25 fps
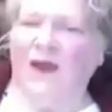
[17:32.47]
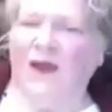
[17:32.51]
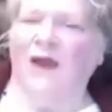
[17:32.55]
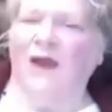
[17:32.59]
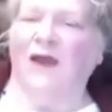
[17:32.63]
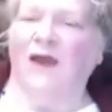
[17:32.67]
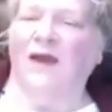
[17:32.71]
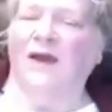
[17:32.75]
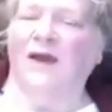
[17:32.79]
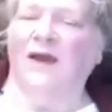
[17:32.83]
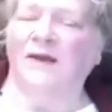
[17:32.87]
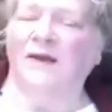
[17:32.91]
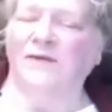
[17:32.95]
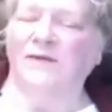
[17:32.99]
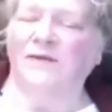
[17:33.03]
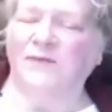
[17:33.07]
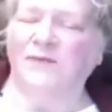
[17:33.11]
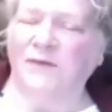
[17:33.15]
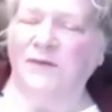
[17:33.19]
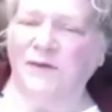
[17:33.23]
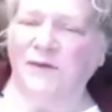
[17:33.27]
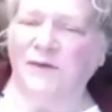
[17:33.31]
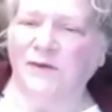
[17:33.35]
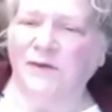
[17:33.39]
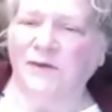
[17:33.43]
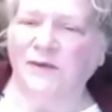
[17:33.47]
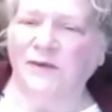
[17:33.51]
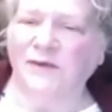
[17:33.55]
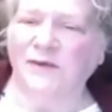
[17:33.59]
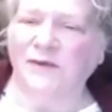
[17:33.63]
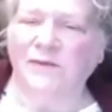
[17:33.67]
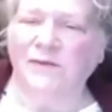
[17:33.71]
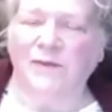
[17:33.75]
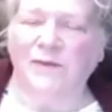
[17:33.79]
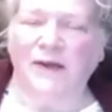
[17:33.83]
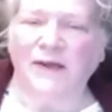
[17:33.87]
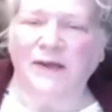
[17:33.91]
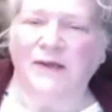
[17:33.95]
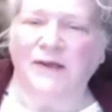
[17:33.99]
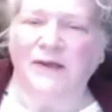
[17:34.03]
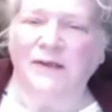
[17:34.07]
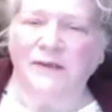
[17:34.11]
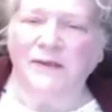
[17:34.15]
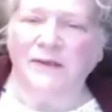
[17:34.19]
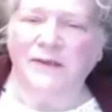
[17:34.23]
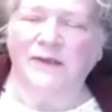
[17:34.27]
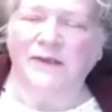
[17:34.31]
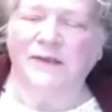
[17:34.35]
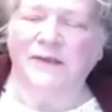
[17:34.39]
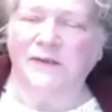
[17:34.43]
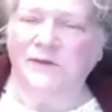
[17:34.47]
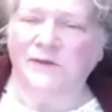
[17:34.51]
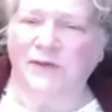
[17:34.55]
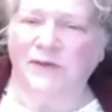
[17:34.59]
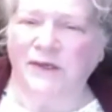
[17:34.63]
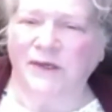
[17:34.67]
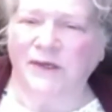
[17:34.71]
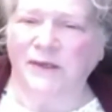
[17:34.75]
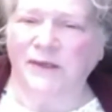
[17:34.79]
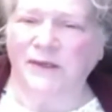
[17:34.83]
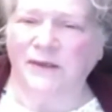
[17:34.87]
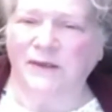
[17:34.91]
And if you're good, you might get a little treat.